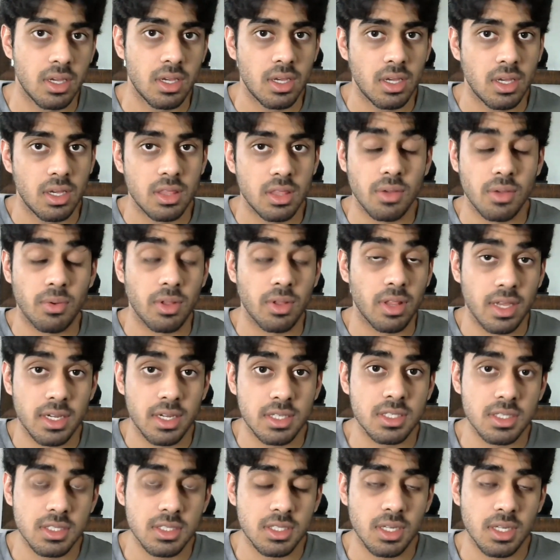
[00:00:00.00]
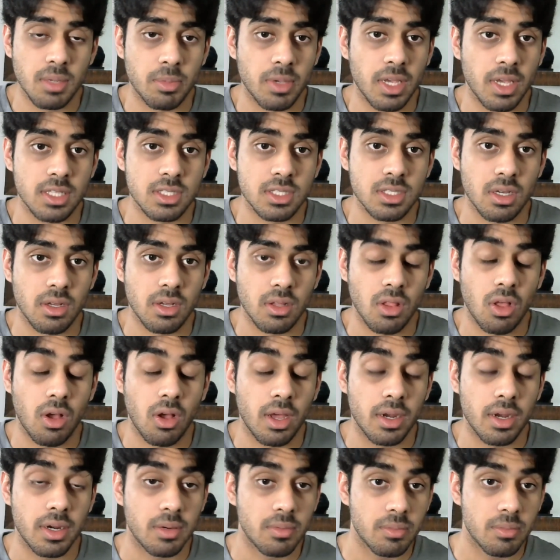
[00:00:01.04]
The relationship gets a
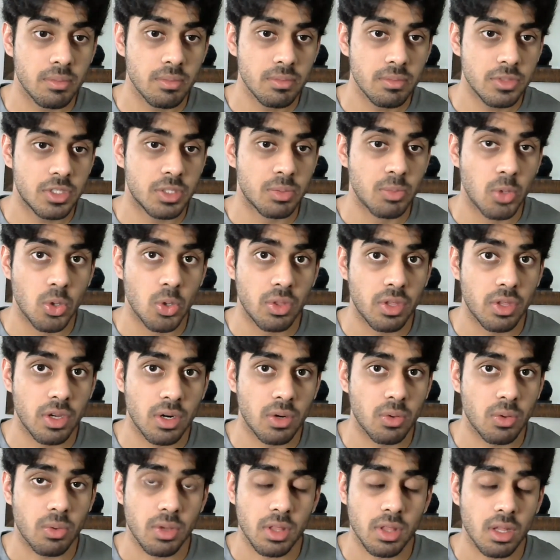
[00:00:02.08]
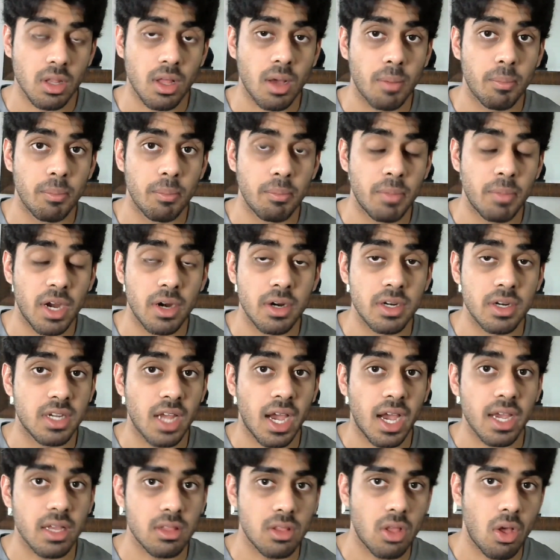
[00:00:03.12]
lot smoother with a lot better
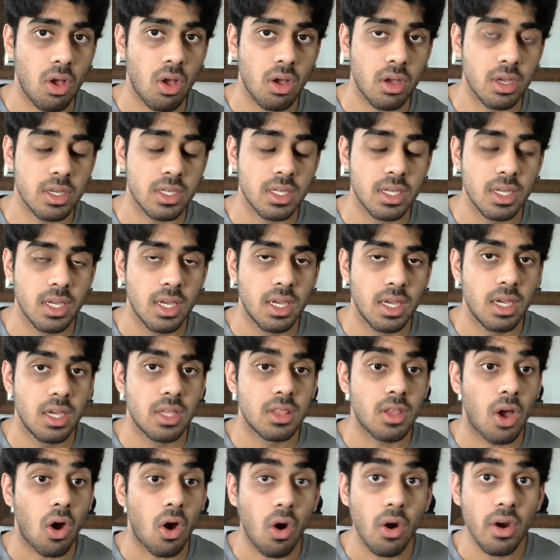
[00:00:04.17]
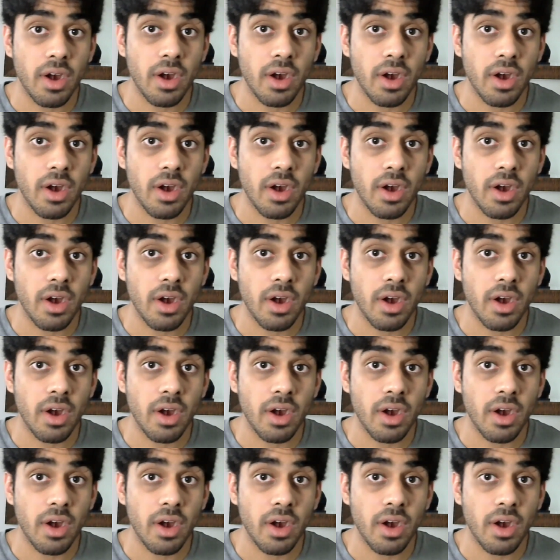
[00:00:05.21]
dialogue. The art